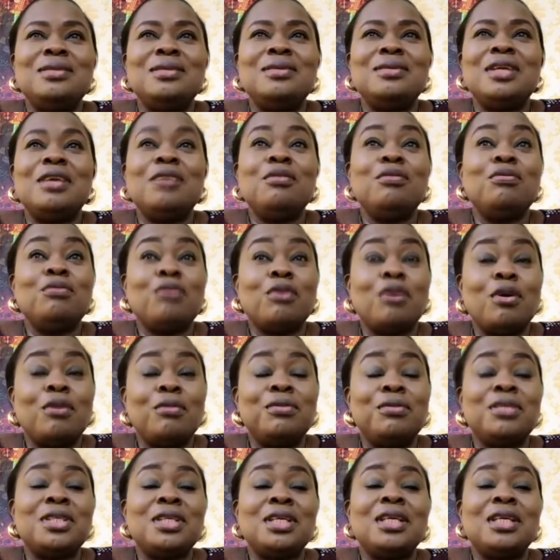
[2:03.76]

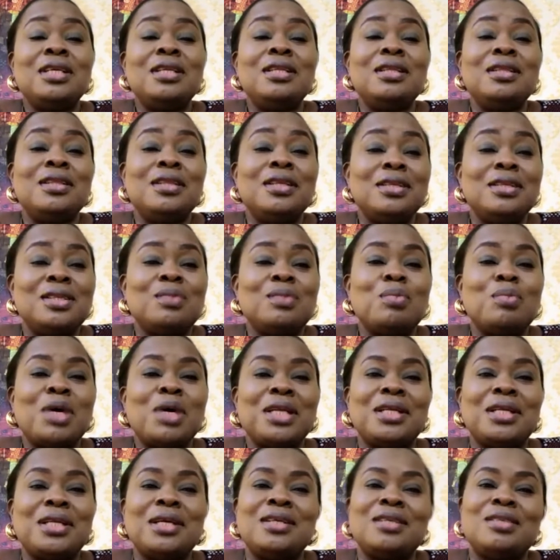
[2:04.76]
involved in this
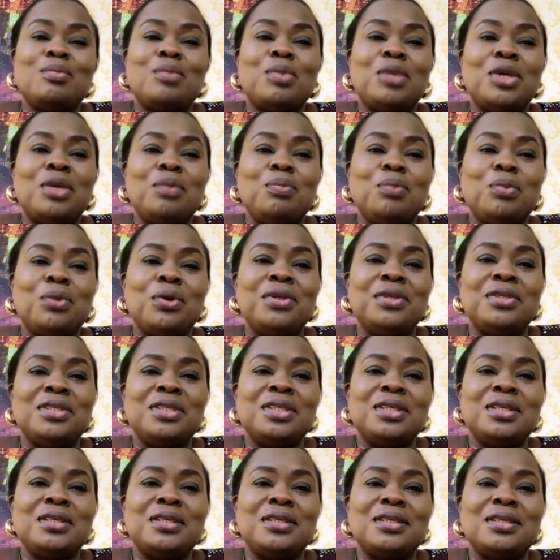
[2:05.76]
matter is playing
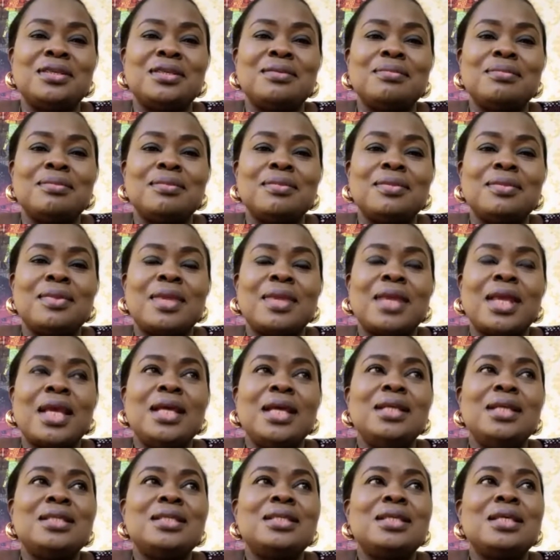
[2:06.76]
politics.
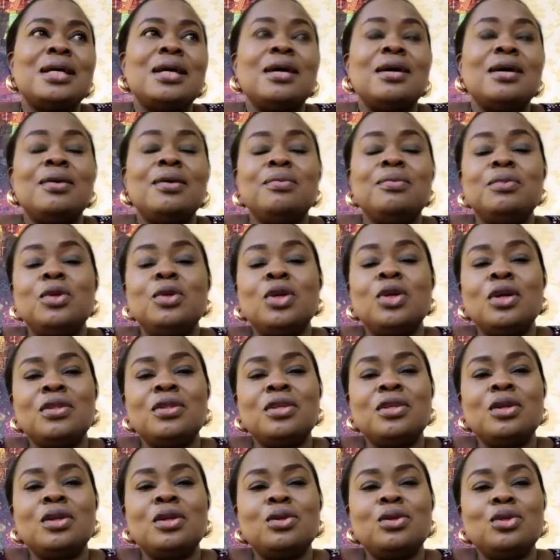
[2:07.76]
It's uh,
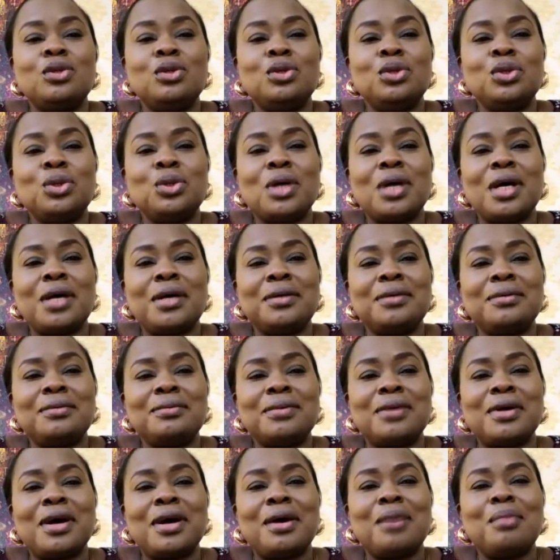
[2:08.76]
nothing unusual
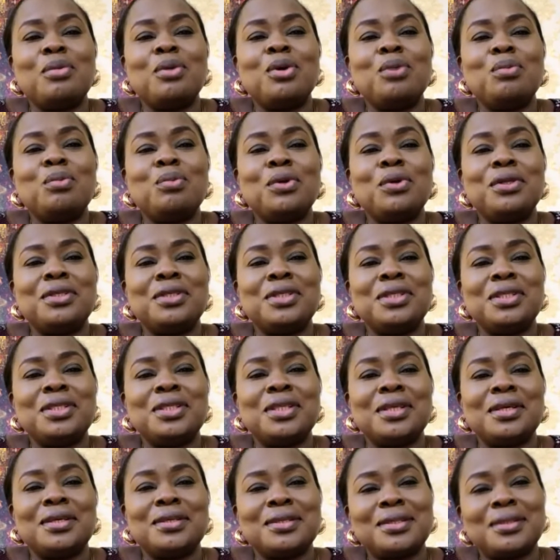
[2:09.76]
among
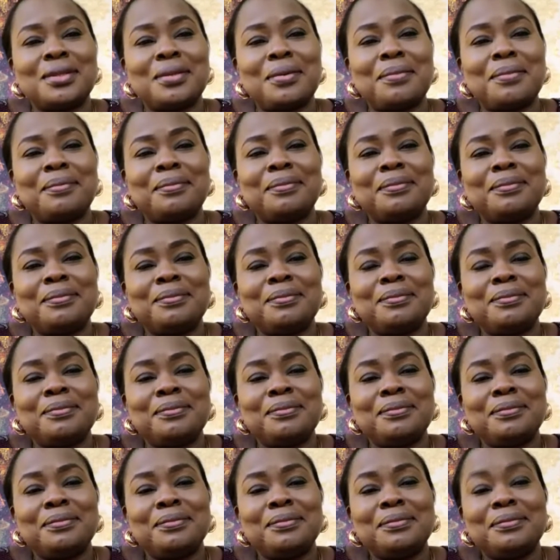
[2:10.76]
politicians.
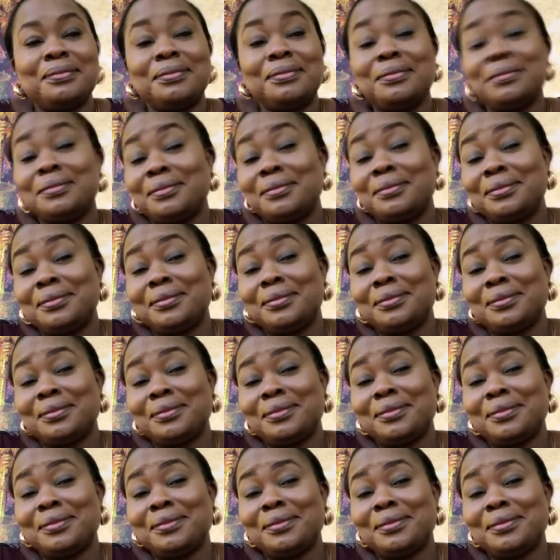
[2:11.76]
Okay, you're calling it
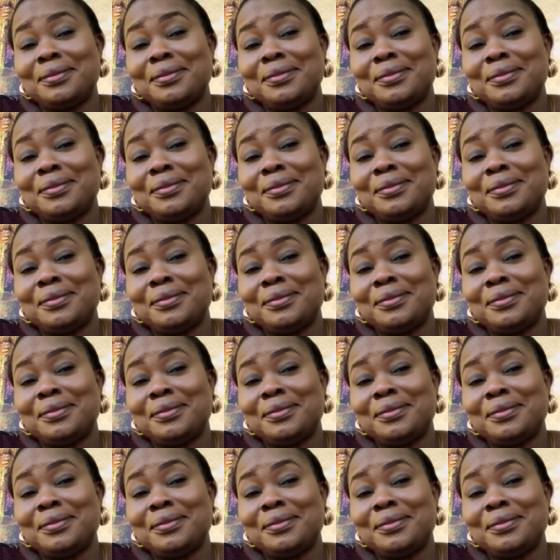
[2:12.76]
politics, but